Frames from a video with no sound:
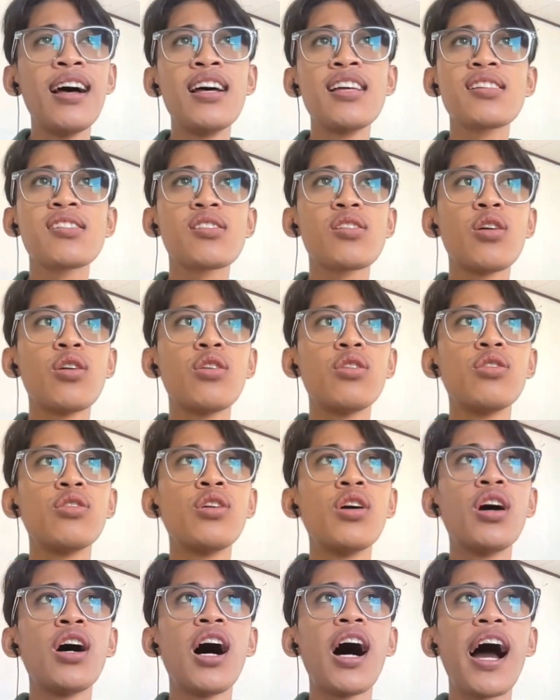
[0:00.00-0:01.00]
So
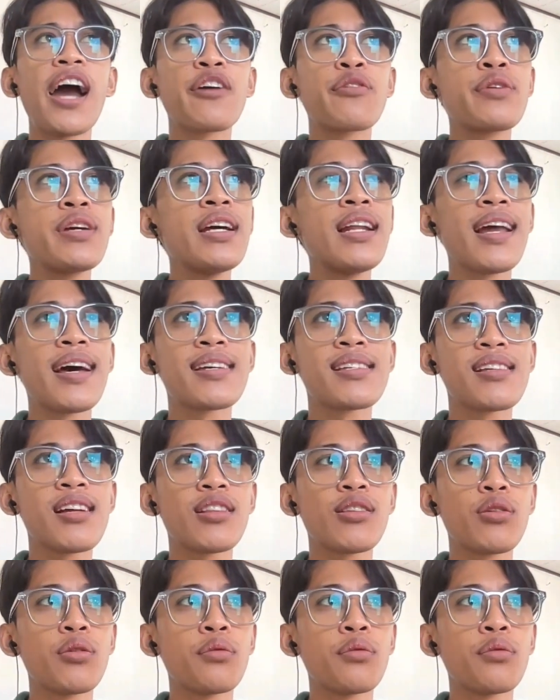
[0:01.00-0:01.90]
I realized that